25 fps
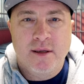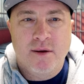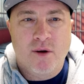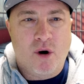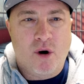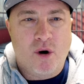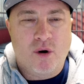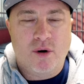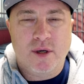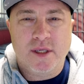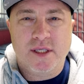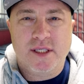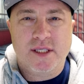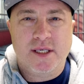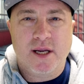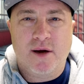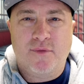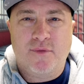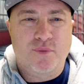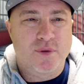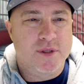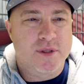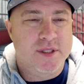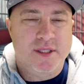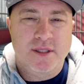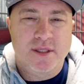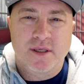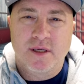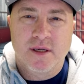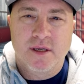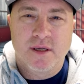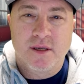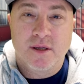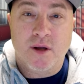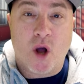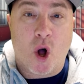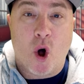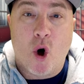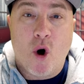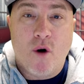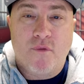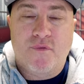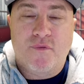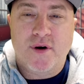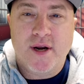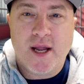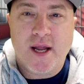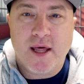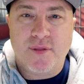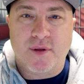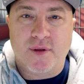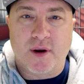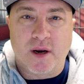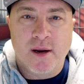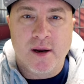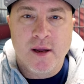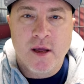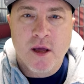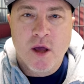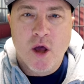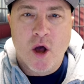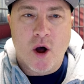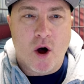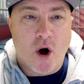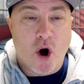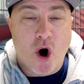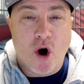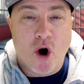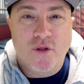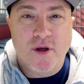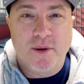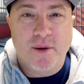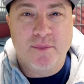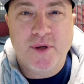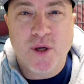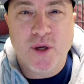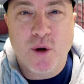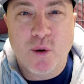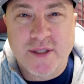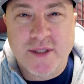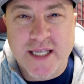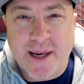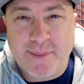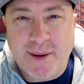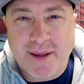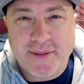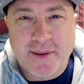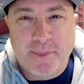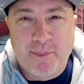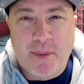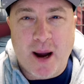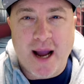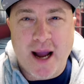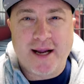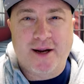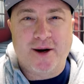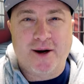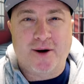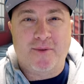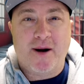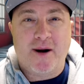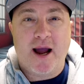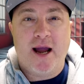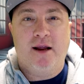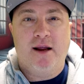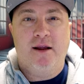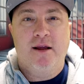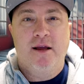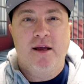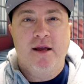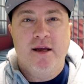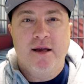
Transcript: All this stuff was all for nothing. All them dudes. How about the biker, right?